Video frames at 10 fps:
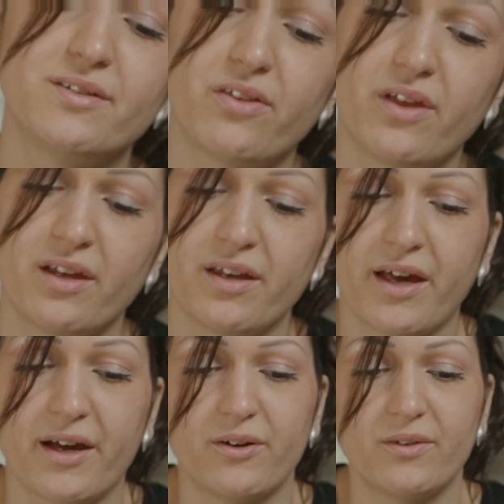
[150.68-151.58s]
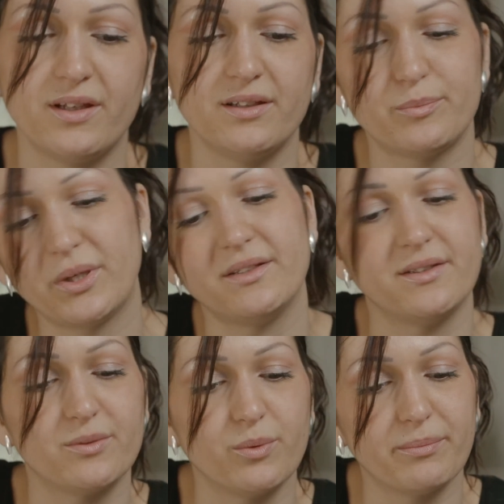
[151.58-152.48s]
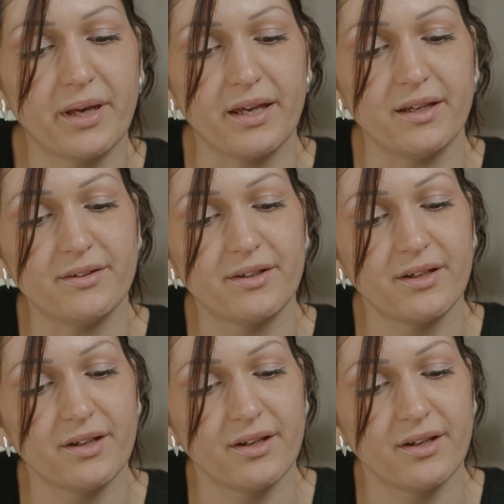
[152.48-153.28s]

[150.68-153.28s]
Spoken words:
to think how these pieces were made,